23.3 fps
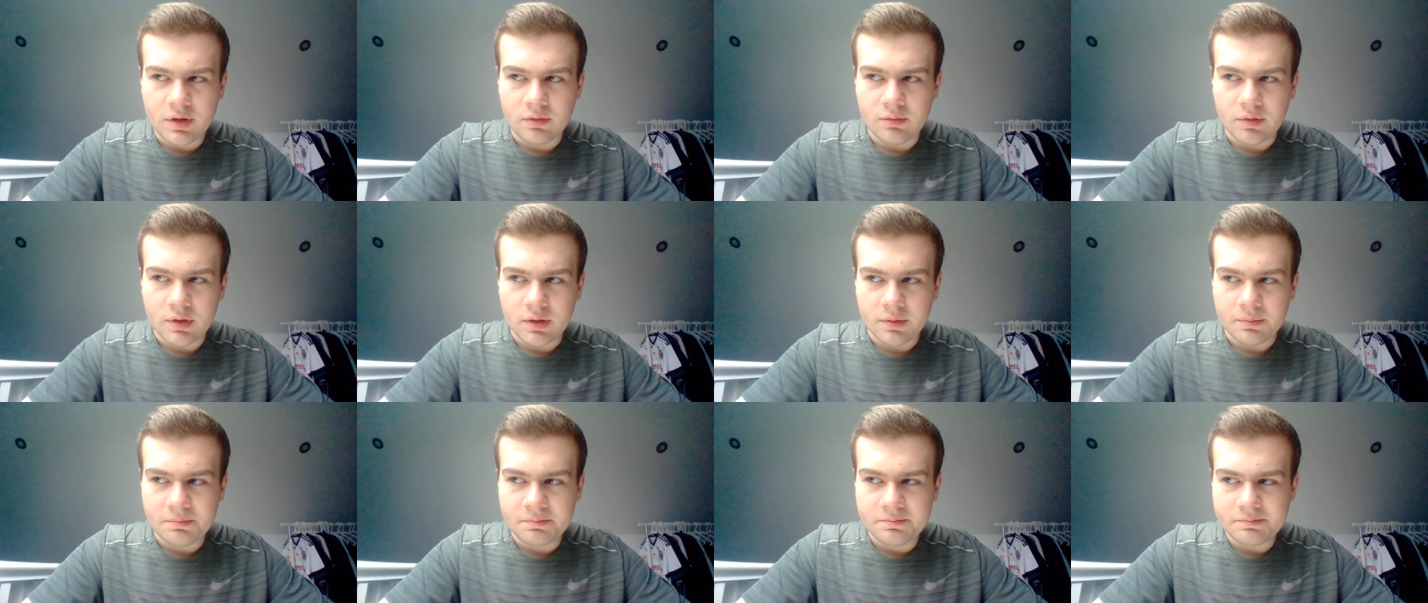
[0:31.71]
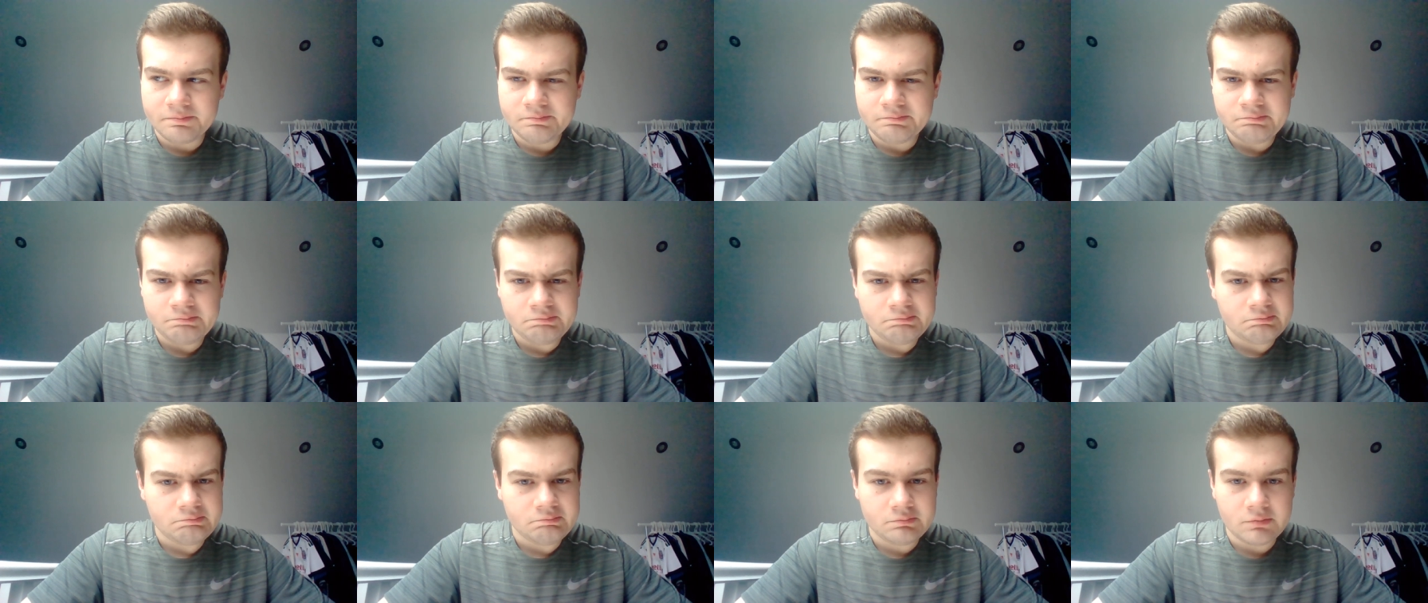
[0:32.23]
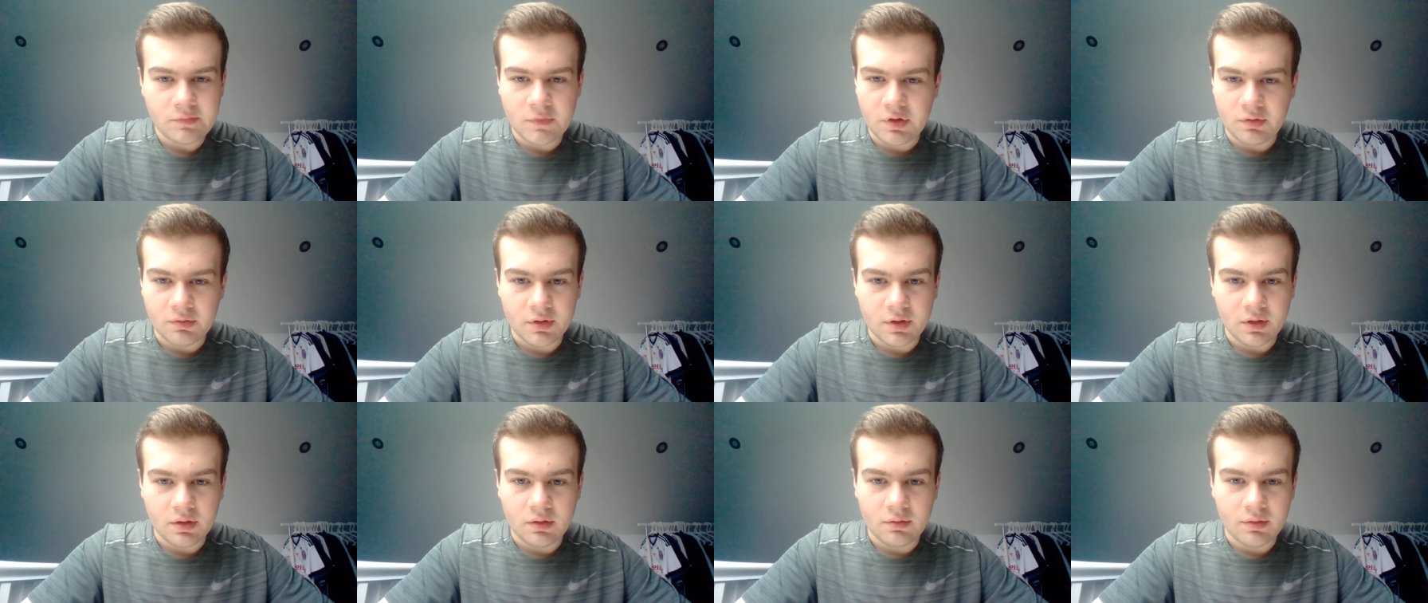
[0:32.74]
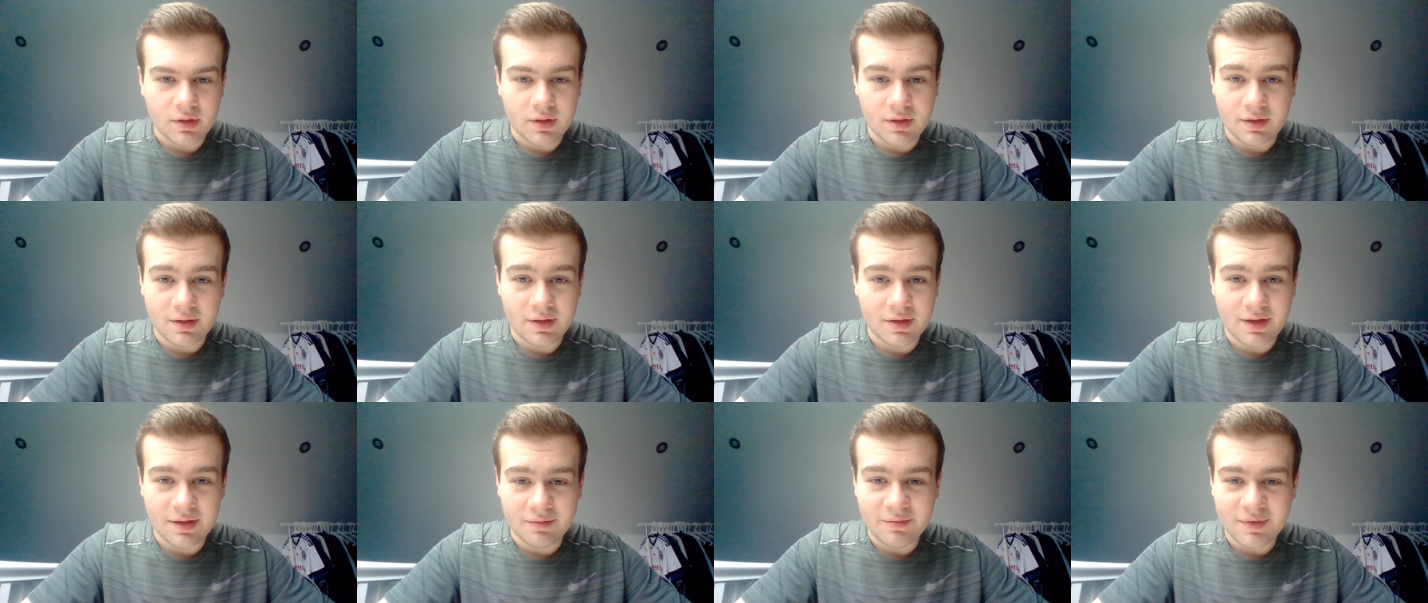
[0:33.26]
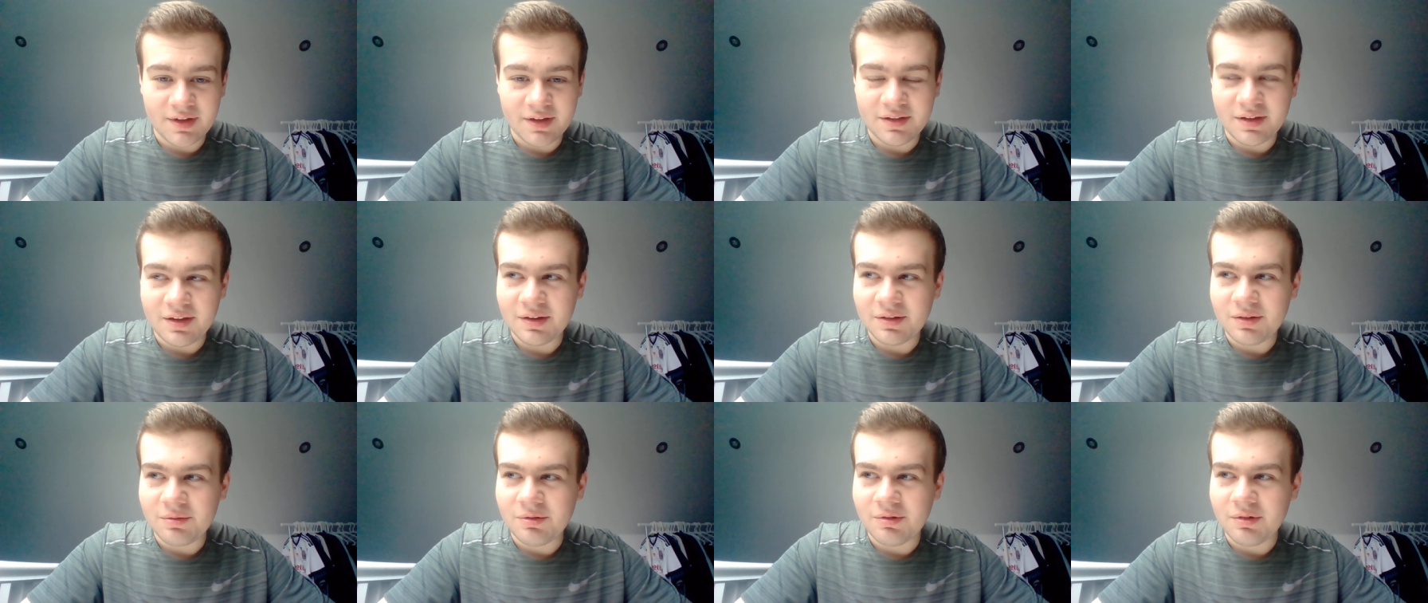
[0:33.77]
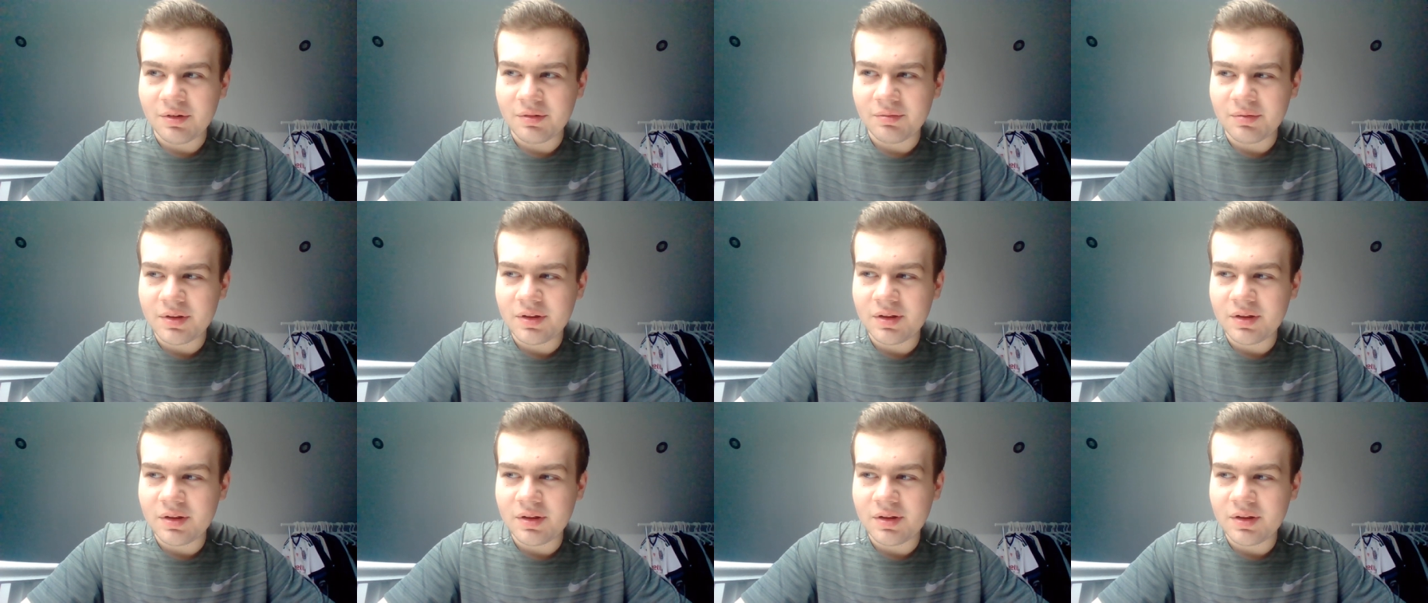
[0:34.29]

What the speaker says: To a, I don't know. I can't really think of the word.